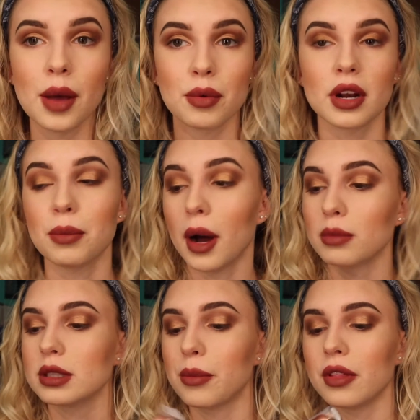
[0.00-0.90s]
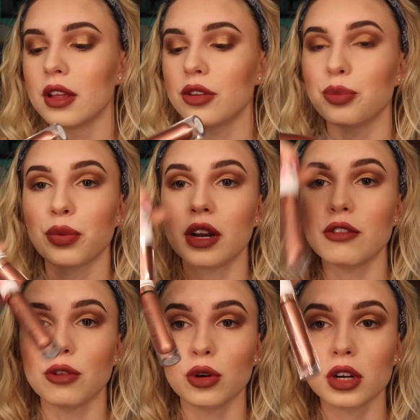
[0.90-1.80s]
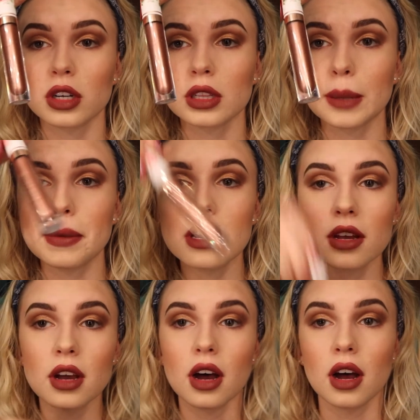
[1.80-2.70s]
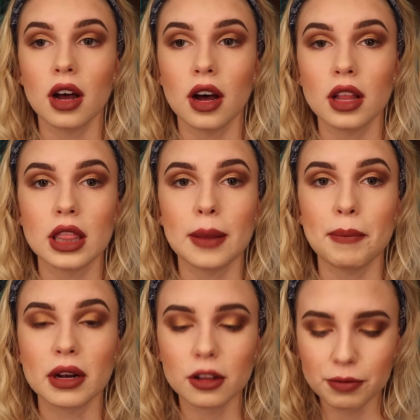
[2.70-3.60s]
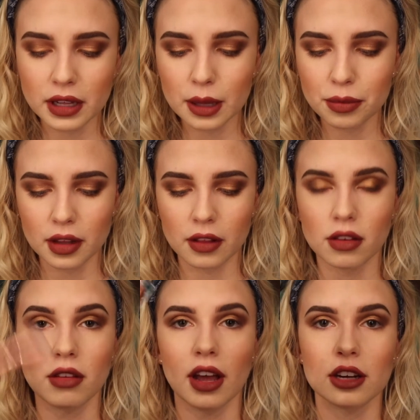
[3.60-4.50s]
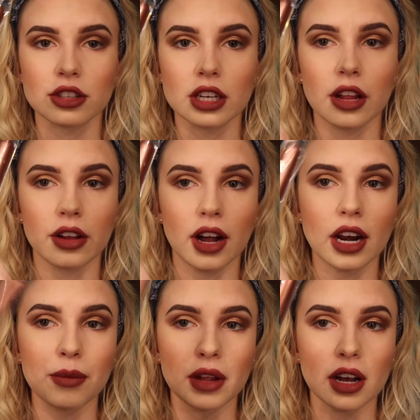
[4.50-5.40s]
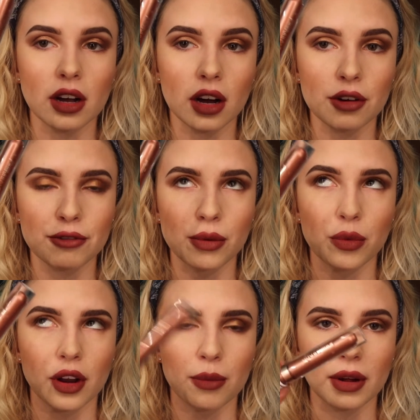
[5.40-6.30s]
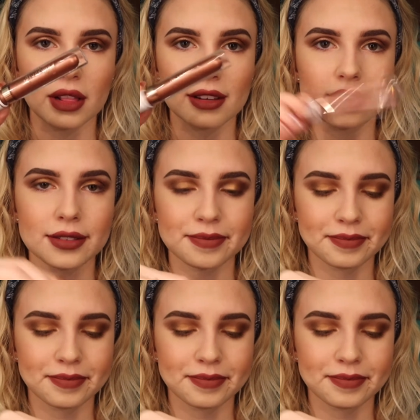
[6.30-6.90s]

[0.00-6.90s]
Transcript: I'm gonna pop some of this Pretty Vulgar lippy on the middle of my lips, and this is actually another item that I got from one of the months.